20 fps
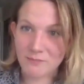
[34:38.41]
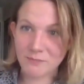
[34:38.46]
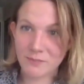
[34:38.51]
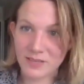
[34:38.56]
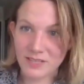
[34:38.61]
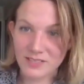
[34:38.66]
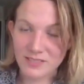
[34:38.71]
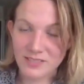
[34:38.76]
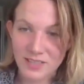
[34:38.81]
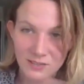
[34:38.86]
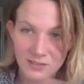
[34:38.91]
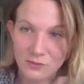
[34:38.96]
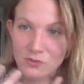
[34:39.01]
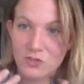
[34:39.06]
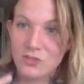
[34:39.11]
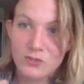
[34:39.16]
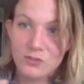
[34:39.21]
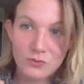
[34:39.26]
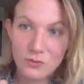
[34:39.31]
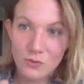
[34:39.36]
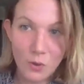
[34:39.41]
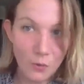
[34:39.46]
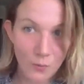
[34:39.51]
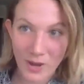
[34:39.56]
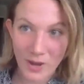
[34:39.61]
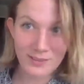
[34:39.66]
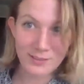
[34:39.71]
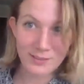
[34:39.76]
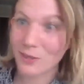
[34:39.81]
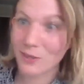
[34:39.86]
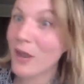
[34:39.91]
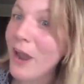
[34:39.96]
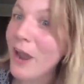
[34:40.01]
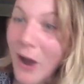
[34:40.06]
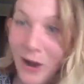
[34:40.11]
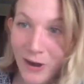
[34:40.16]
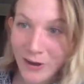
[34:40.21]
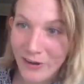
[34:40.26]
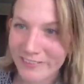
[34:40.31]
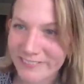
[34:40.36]
because that's just the weight they
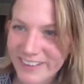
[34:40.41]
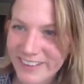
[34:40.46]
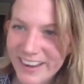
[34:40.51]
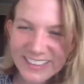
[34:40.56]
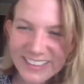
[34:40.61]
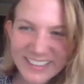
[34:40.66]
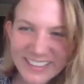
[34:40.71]
are, right?